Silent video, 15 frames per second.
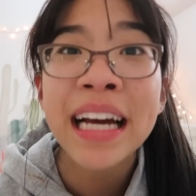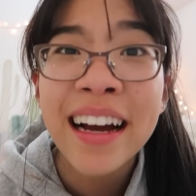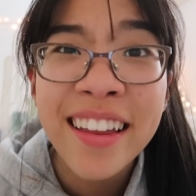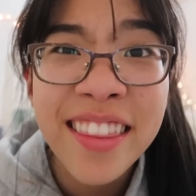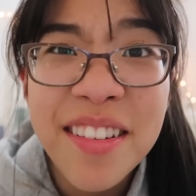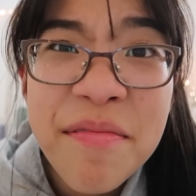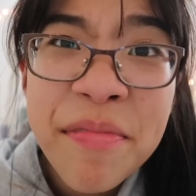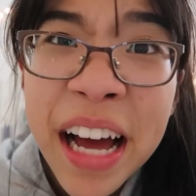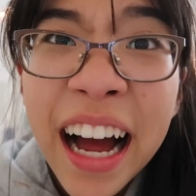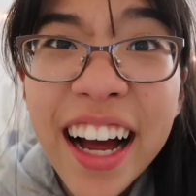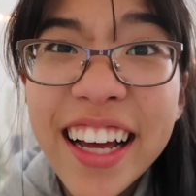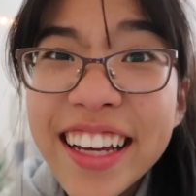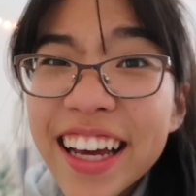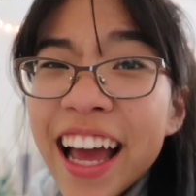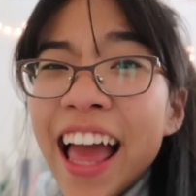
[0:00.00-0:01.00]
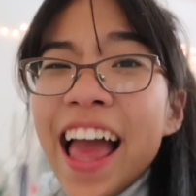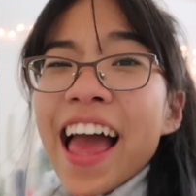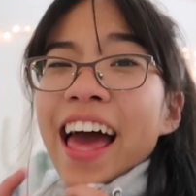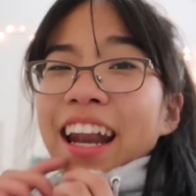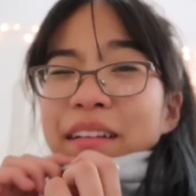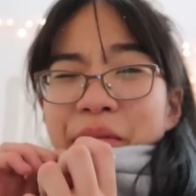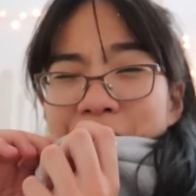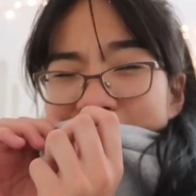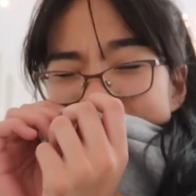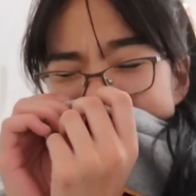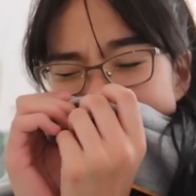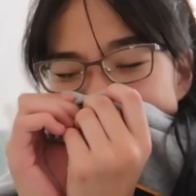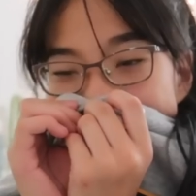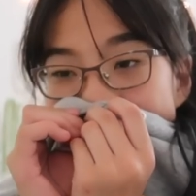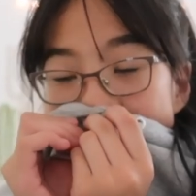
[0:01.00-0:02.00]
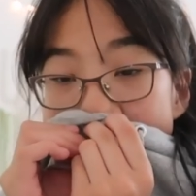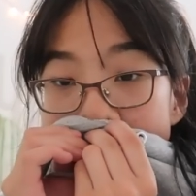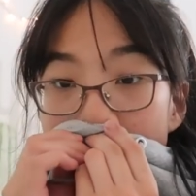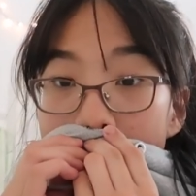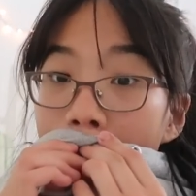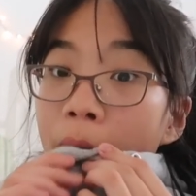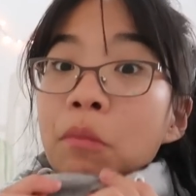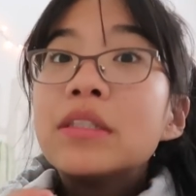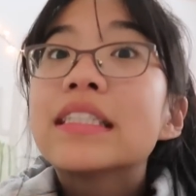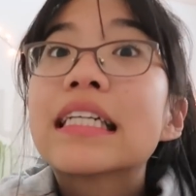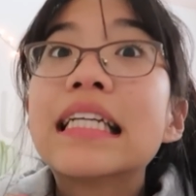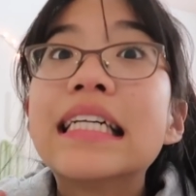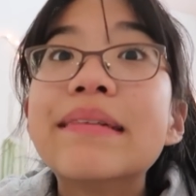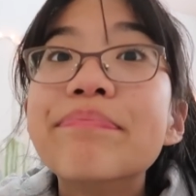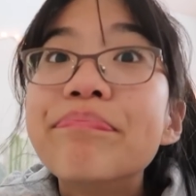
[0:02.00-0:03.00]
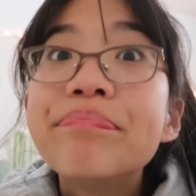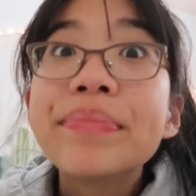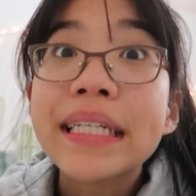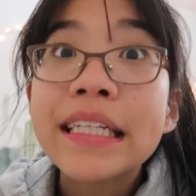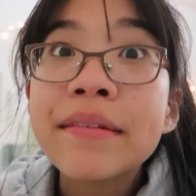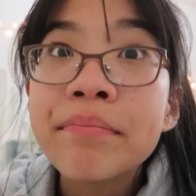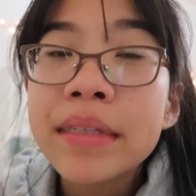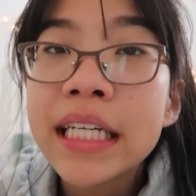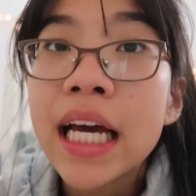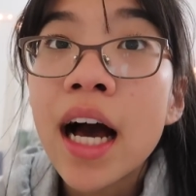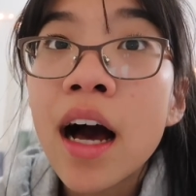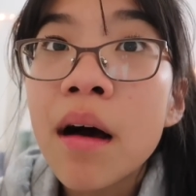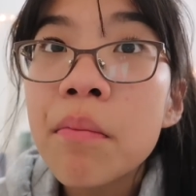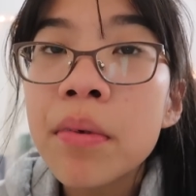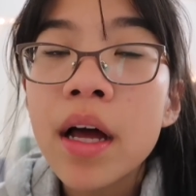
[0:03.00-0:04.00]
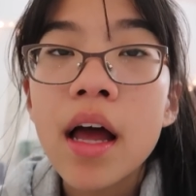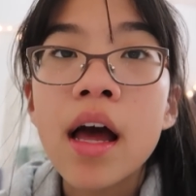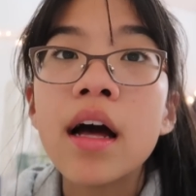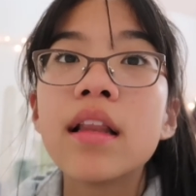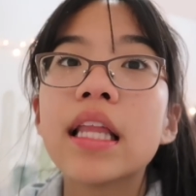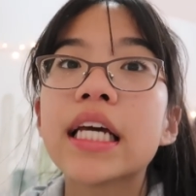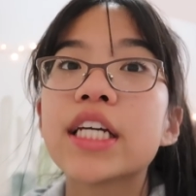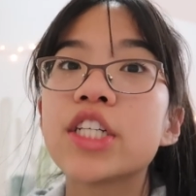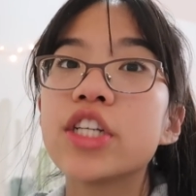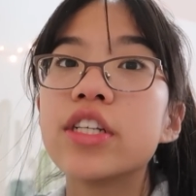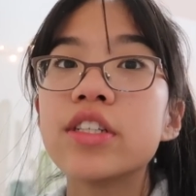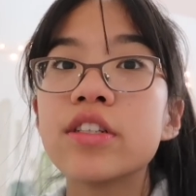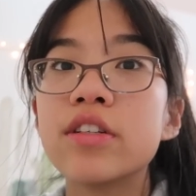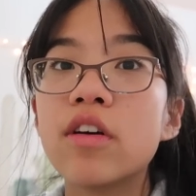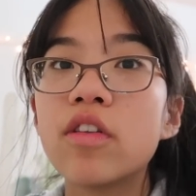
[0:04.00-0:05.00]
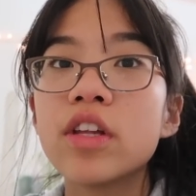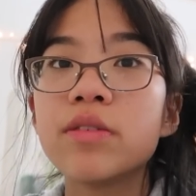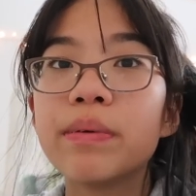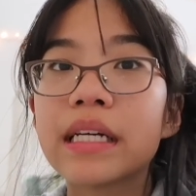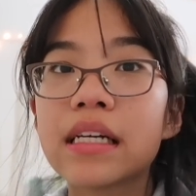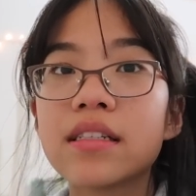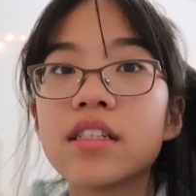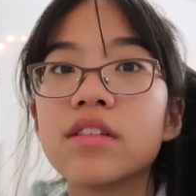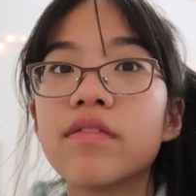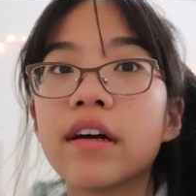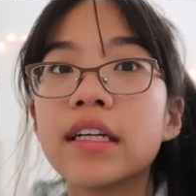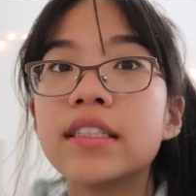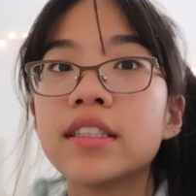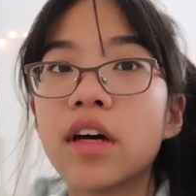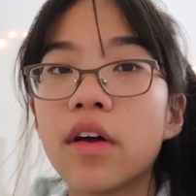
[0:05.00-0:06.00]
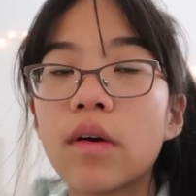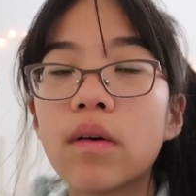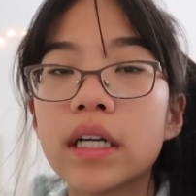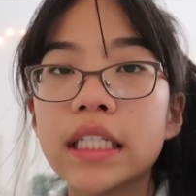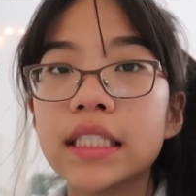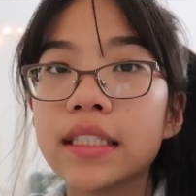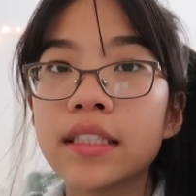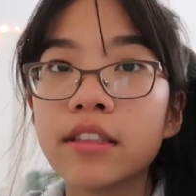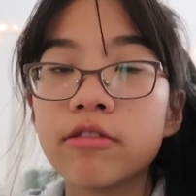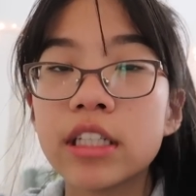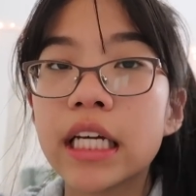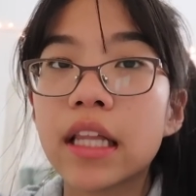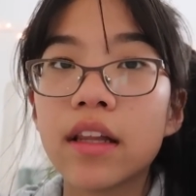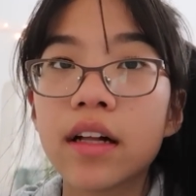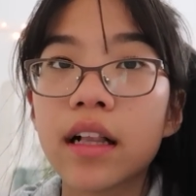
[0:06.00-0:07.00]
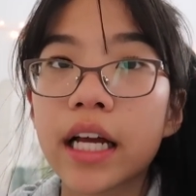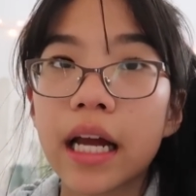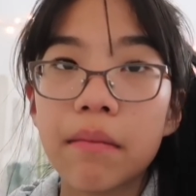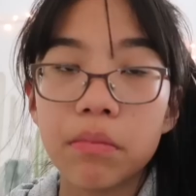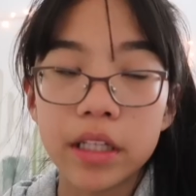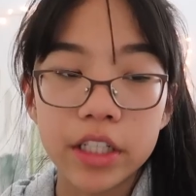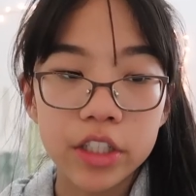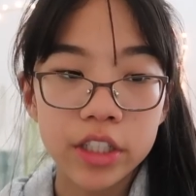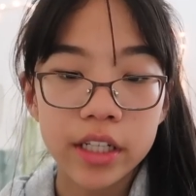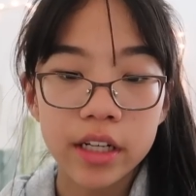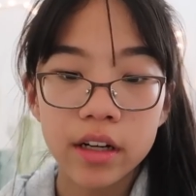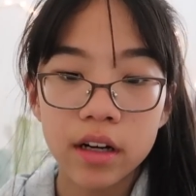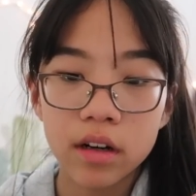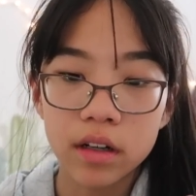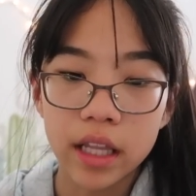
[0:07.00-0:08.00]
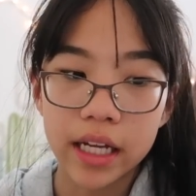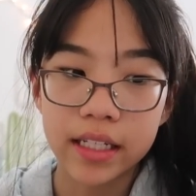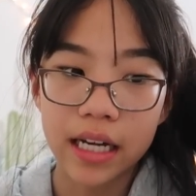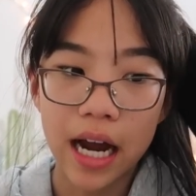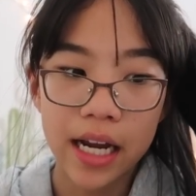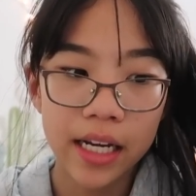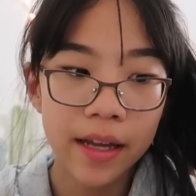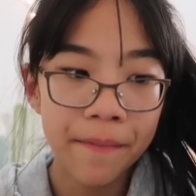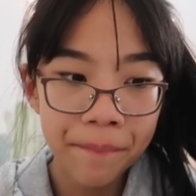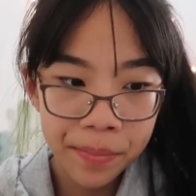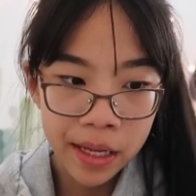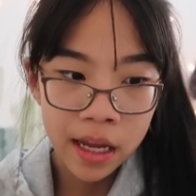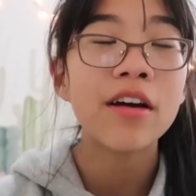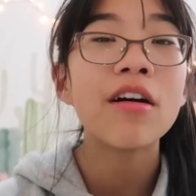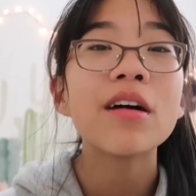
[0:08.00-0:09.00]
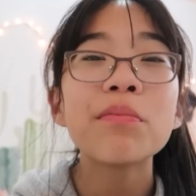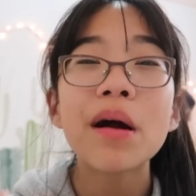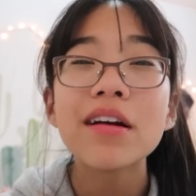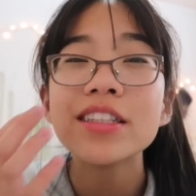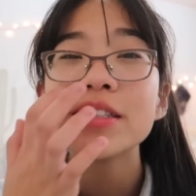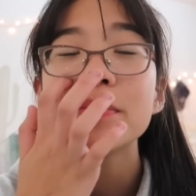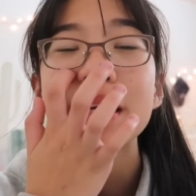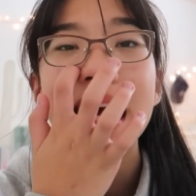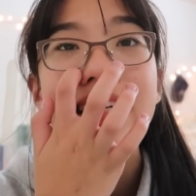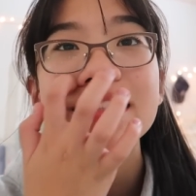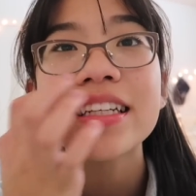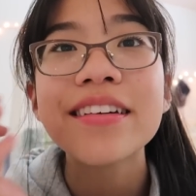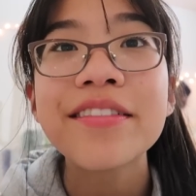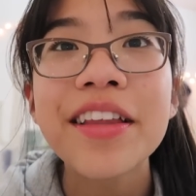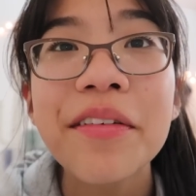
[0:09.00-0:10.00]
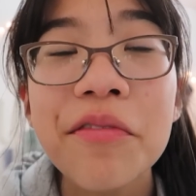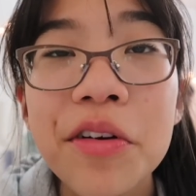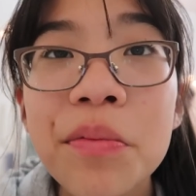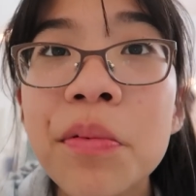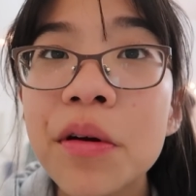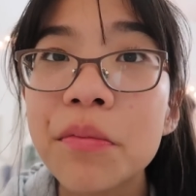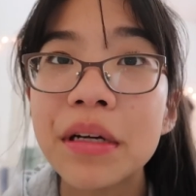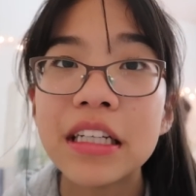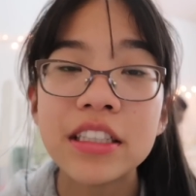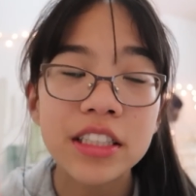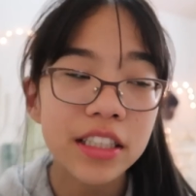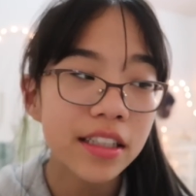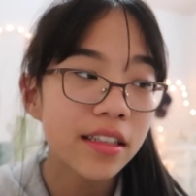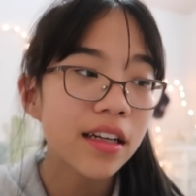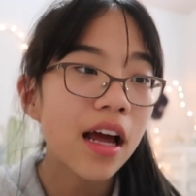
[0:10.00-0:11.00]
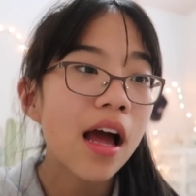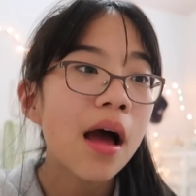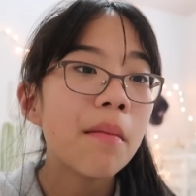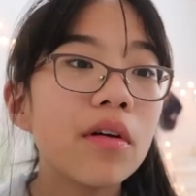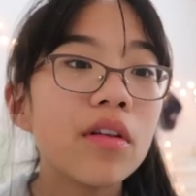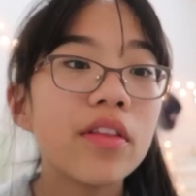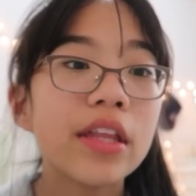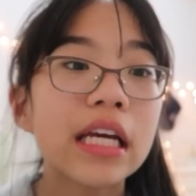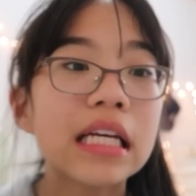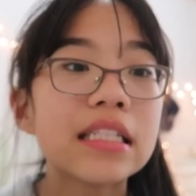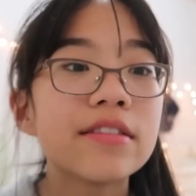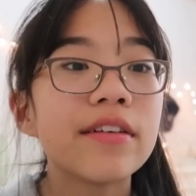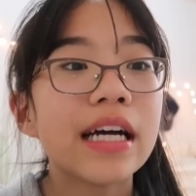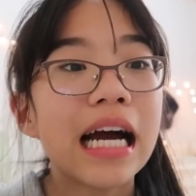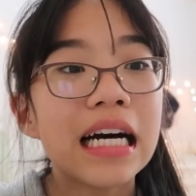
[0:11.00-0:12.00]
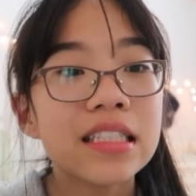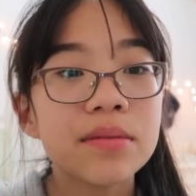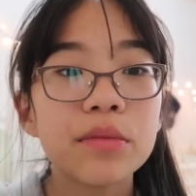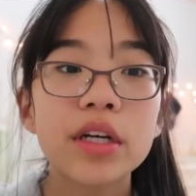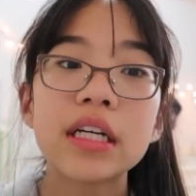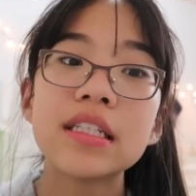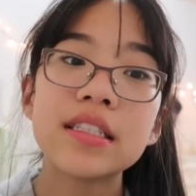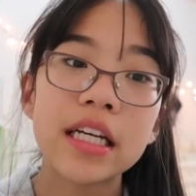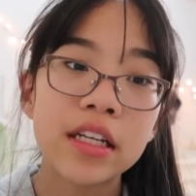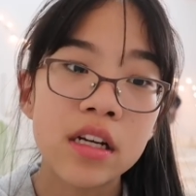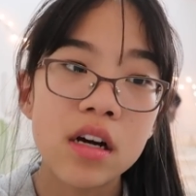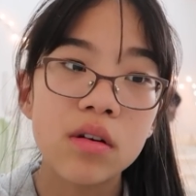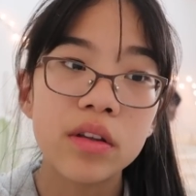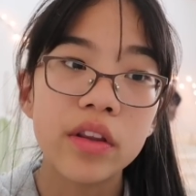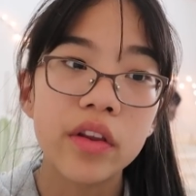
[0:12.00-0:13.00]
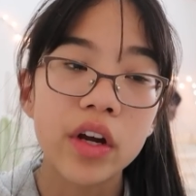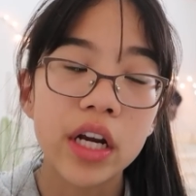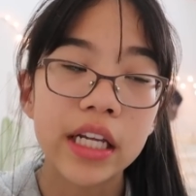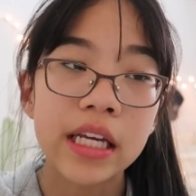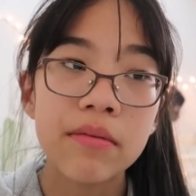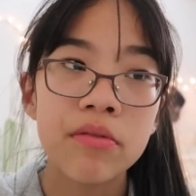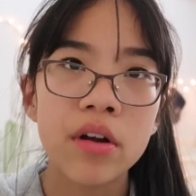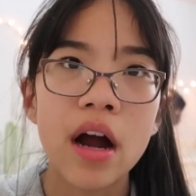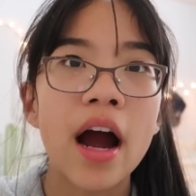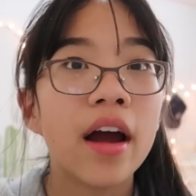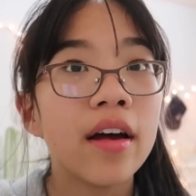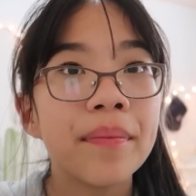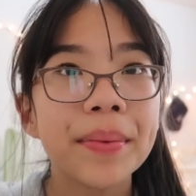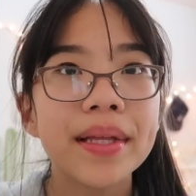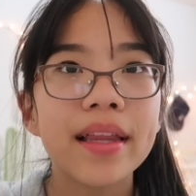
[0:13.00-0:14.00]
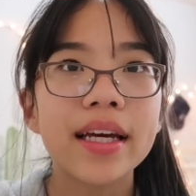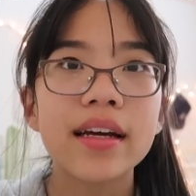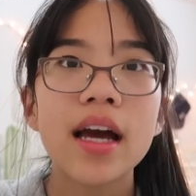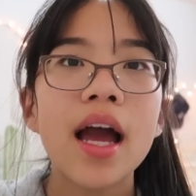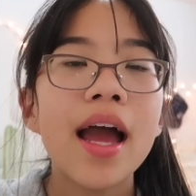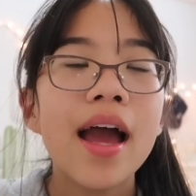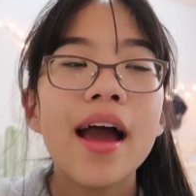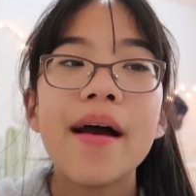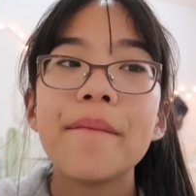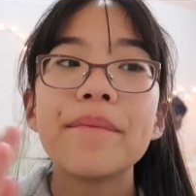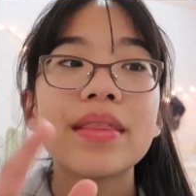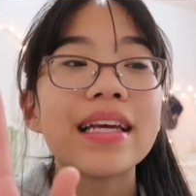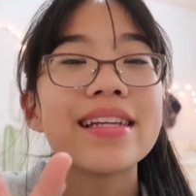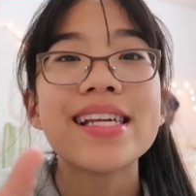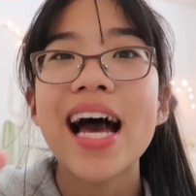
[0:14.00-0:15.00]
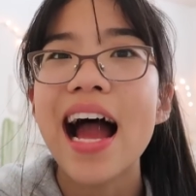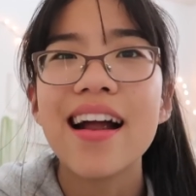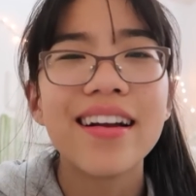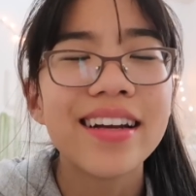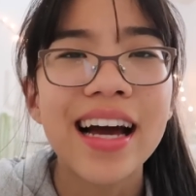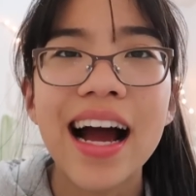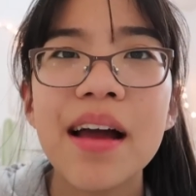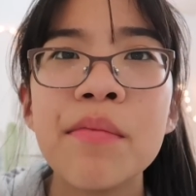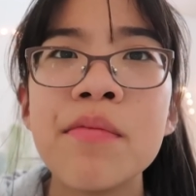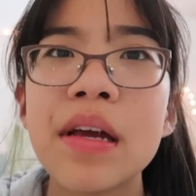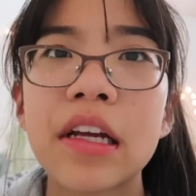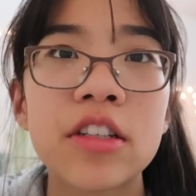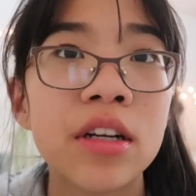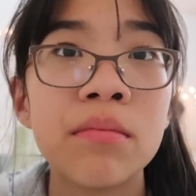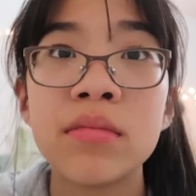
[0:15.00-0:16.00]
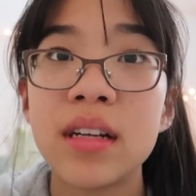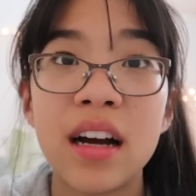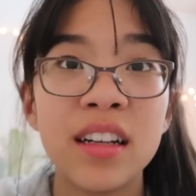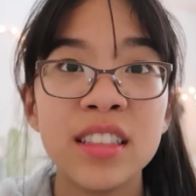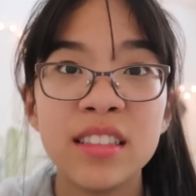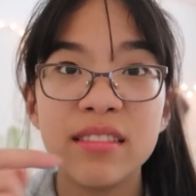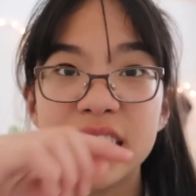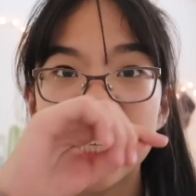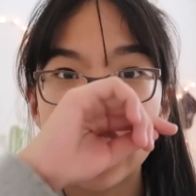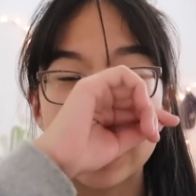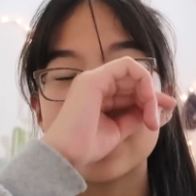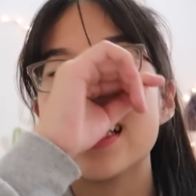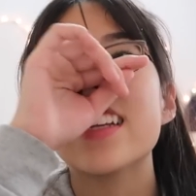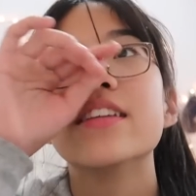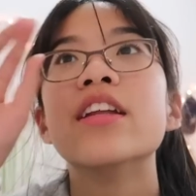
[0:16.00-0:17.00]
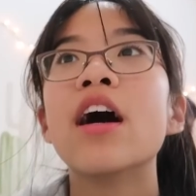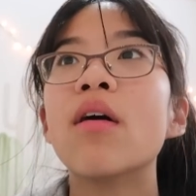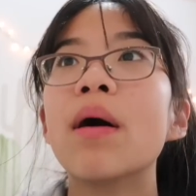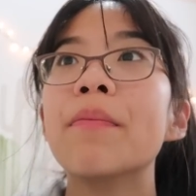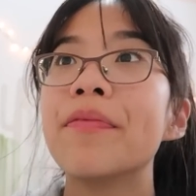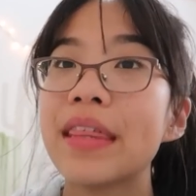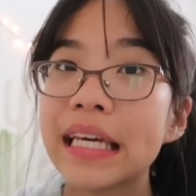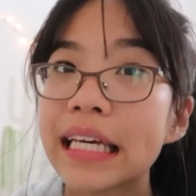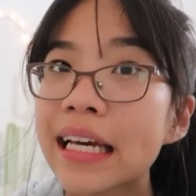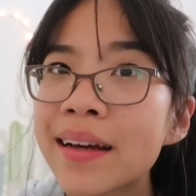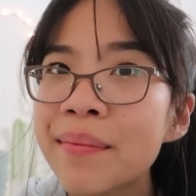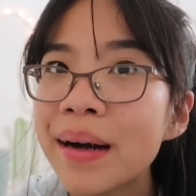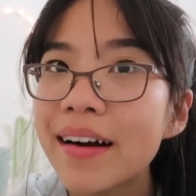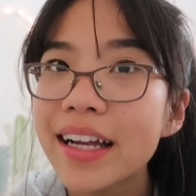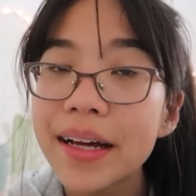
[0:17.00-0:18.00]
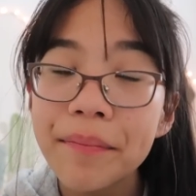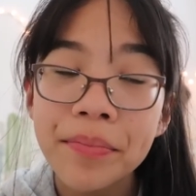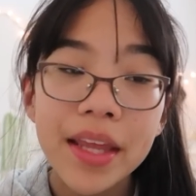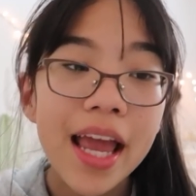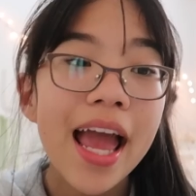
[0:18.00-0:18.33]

behind their back. And I'm really scared because my mom is gonna beat me up. Like, she doesn't know this because it's very subtle and it doesn't really look like I bleached it or like dyed it. You know, I probably should be asking them for permission. But the thing is, if I ask them, they're gonna say no, and then they're gonna keep their eye on me like the entire time, make sure I'm not doing it because they know I'm thinking about it.